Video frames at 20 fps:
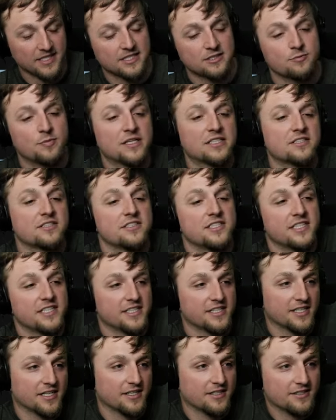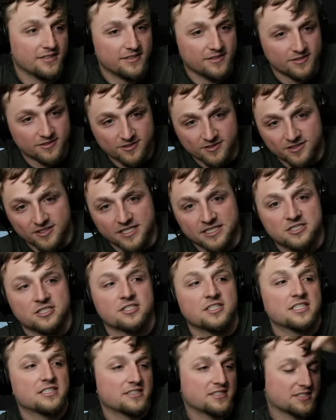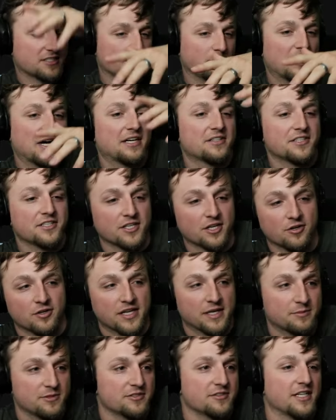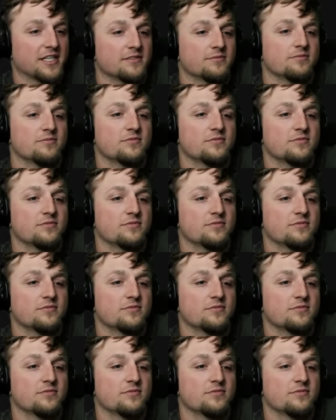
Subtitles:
basically, it just gets compiled into OCaml, right?